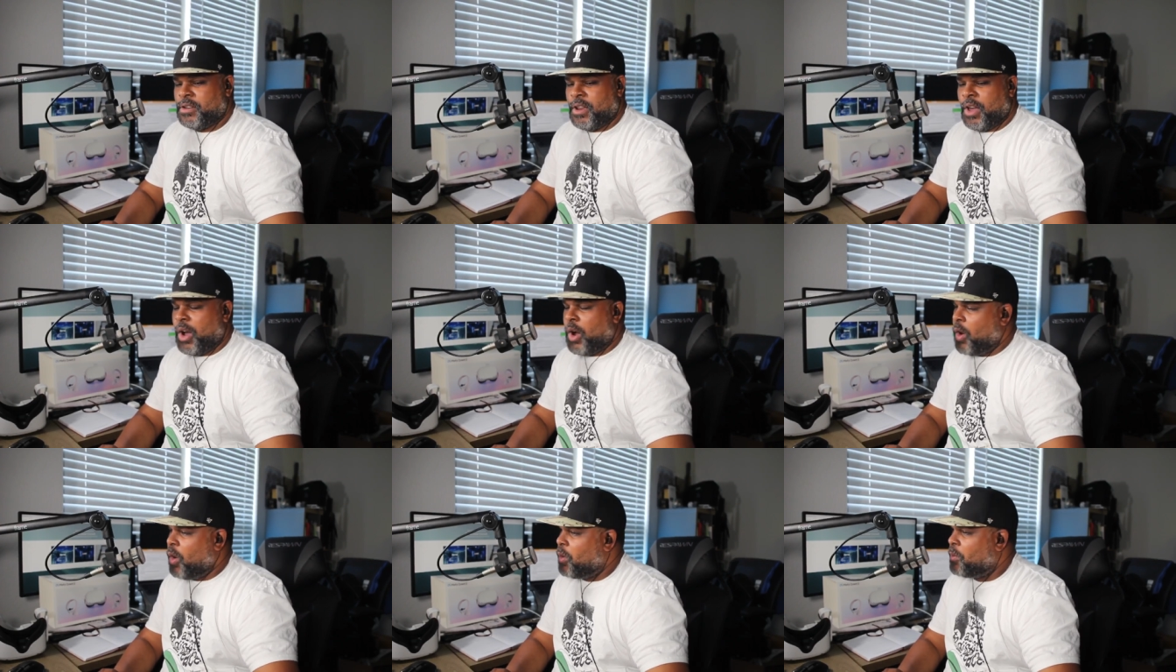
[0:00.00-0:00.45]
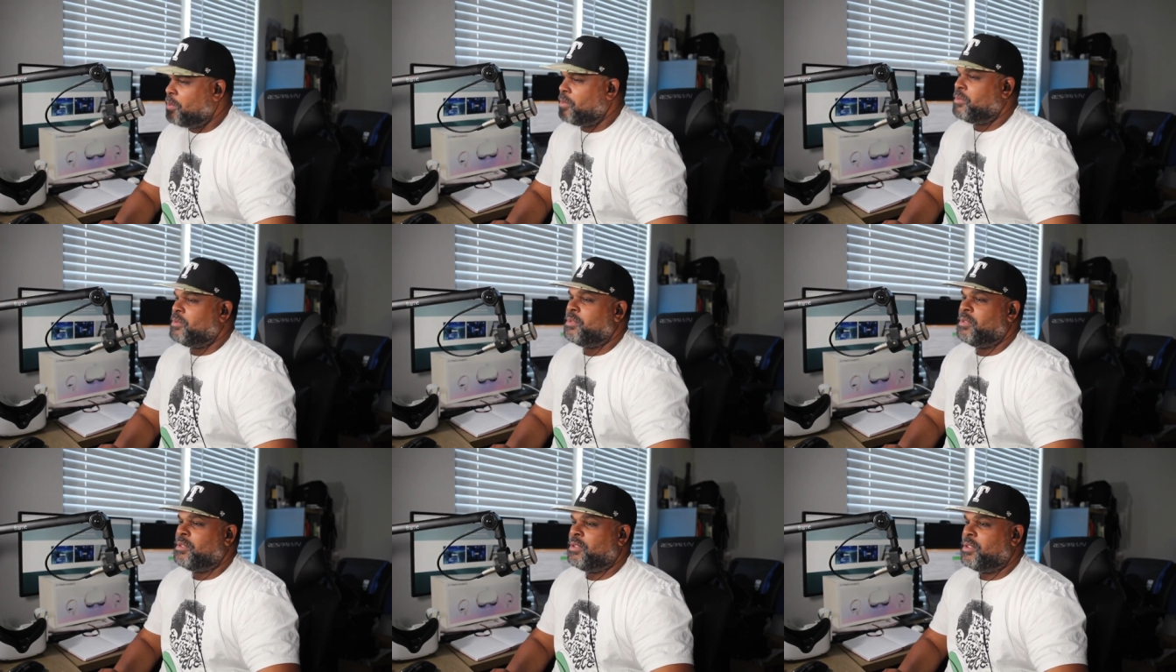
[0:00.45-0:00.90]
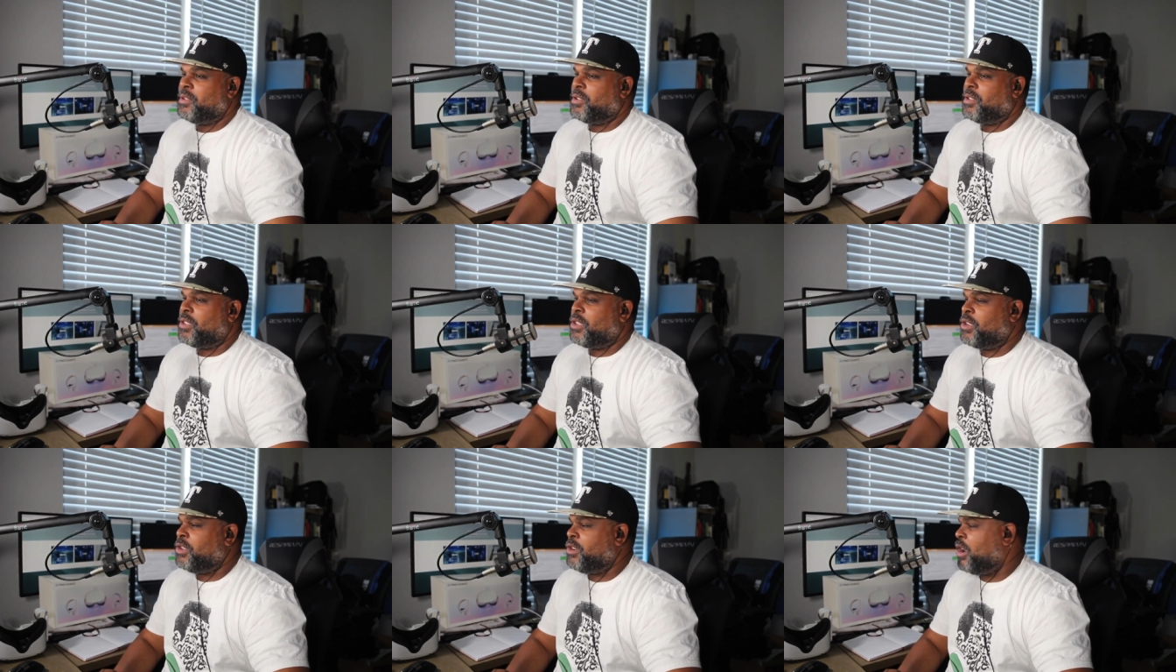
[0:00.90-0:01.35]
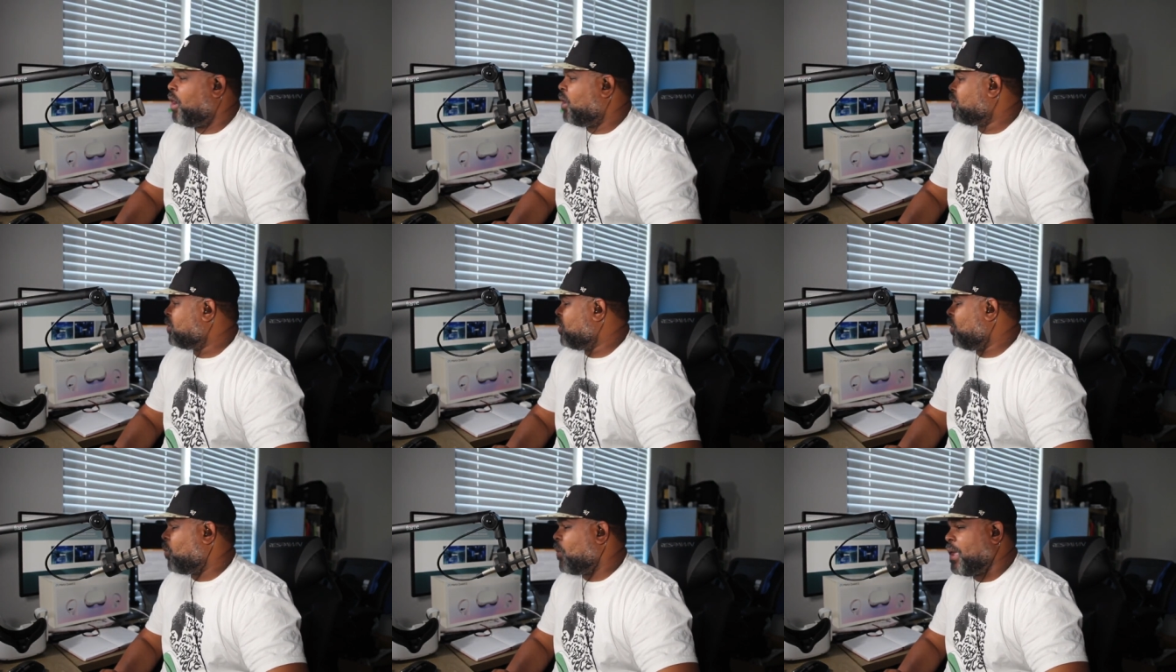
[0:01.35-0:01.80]
Hope you know
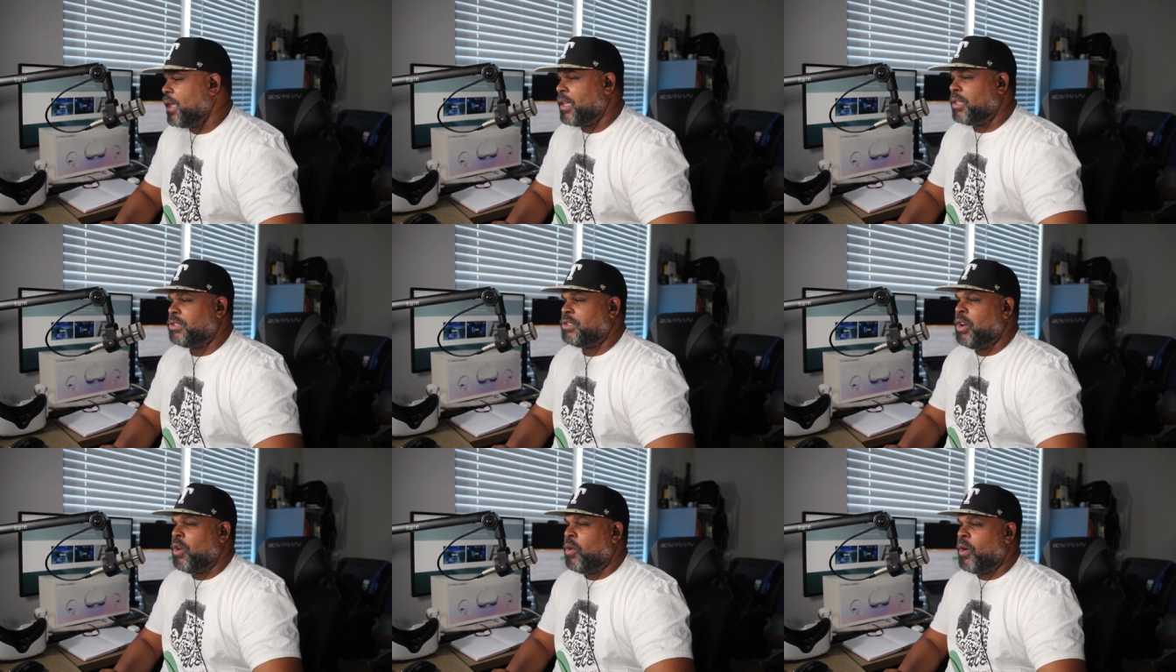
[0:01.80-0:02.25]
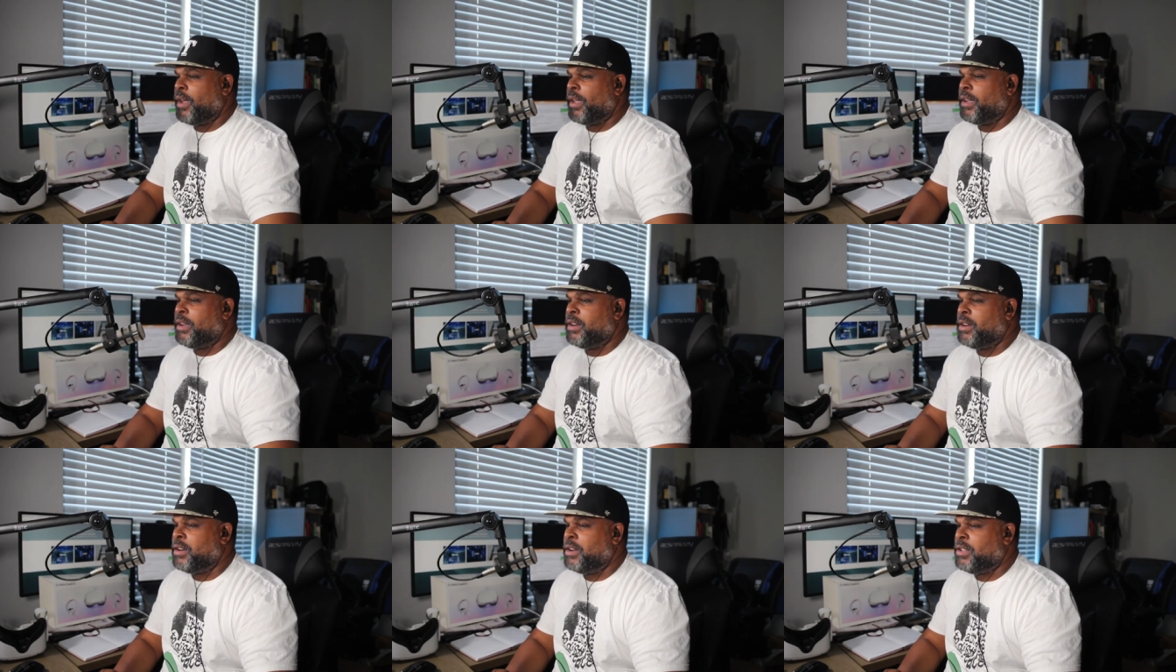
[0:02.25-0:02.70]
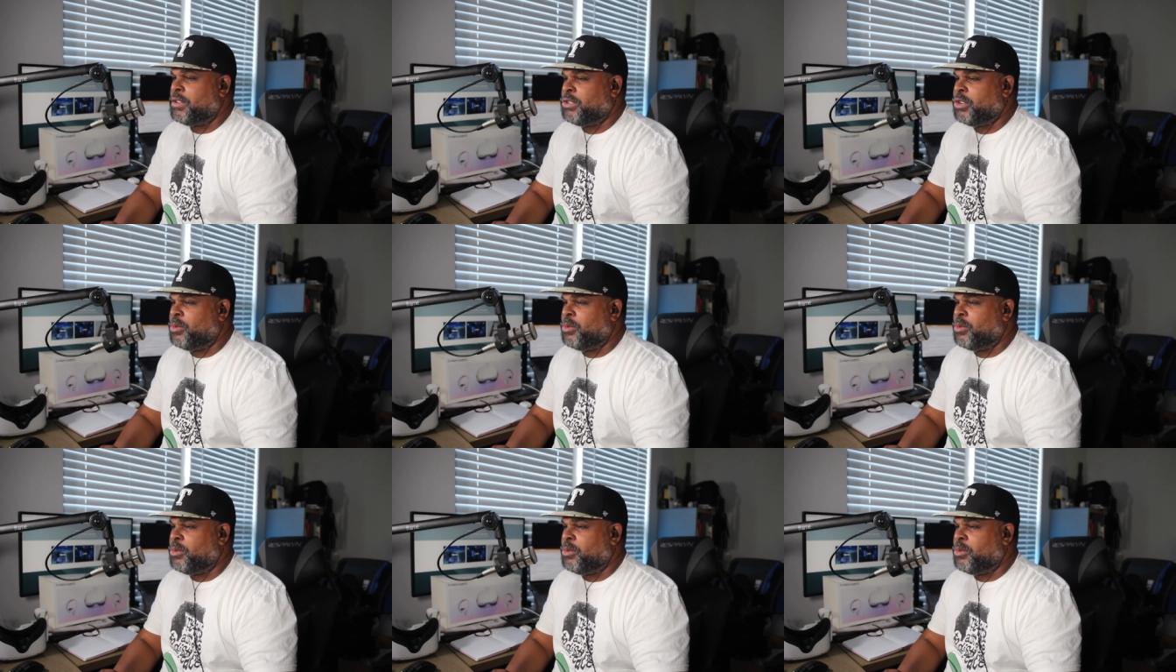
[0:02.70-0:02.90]
your week is going good.